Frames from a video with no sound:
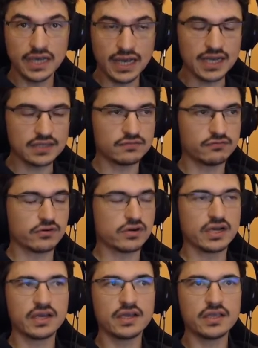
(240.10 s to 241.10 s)
add for
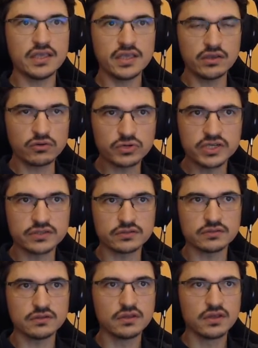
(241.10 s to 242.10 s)
any
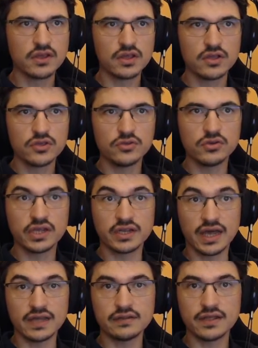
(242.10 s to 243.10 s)
reason, you can
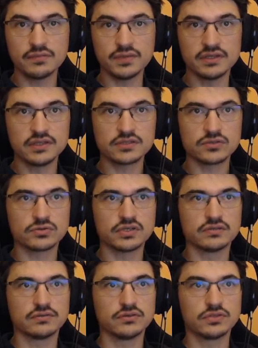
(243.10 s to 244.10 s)
add them in this
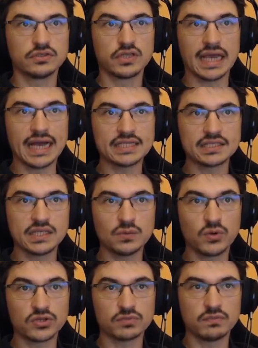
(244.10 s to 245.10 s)
screen using the Add
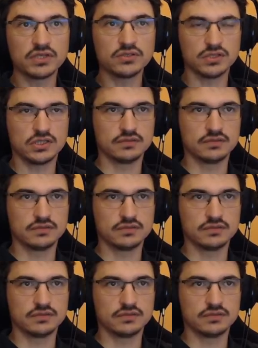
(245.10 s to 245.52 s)
Keywords manually.